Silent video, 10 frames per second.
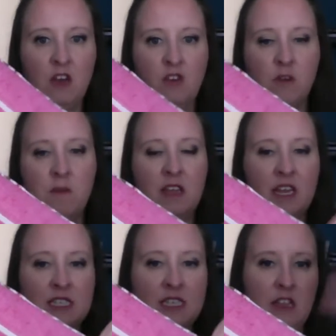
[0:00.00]
Normally, like
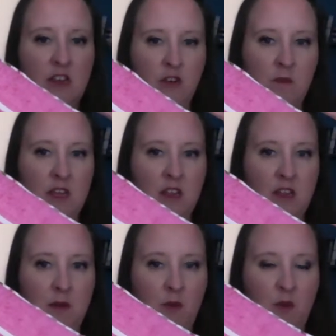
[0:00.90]
I said, they're normally a little
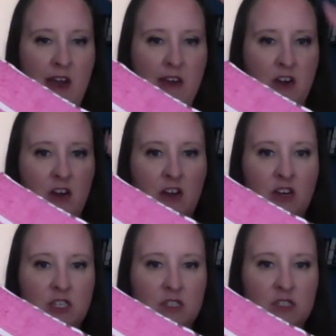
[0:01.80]
bit wider,
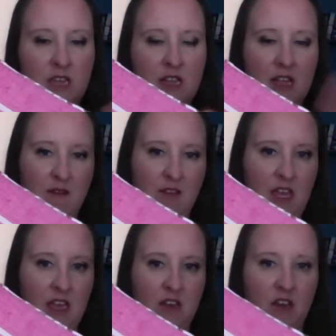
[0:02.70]
hers, and have a
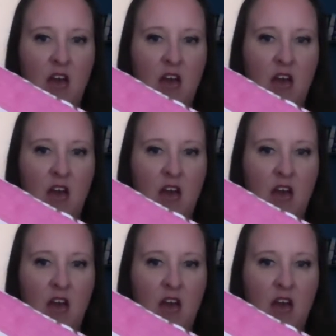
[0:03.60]
handle.